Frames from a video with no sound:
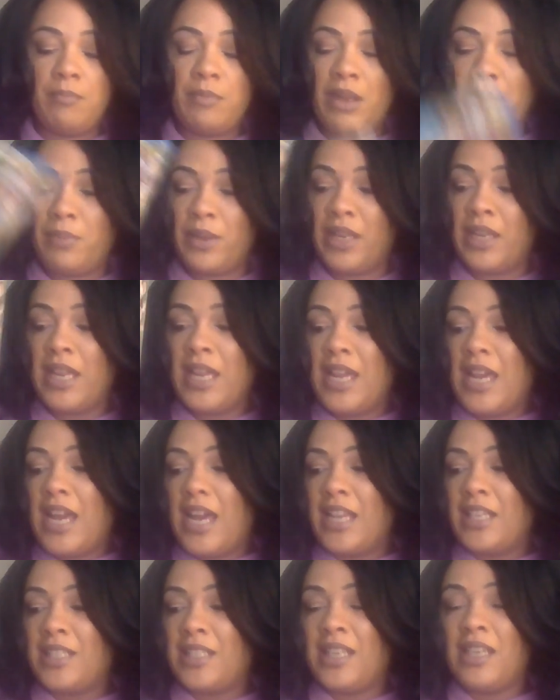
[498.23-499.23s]
Maybe
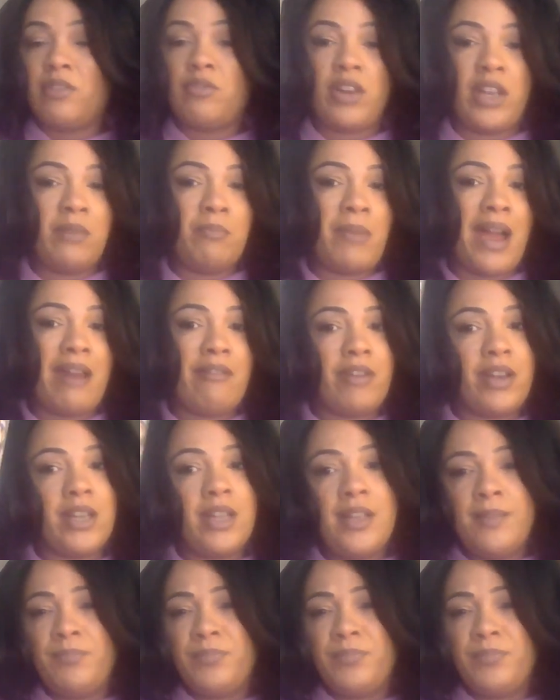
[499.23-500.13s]
a secret admirer.